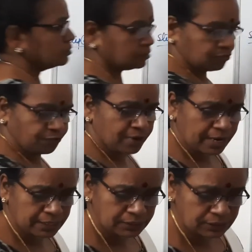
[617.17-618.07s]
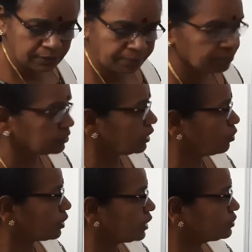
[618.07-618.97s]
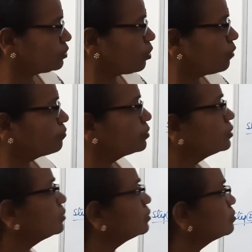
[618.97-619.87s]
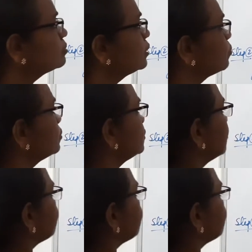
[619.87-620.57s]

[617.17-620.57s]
to find the location of zero shear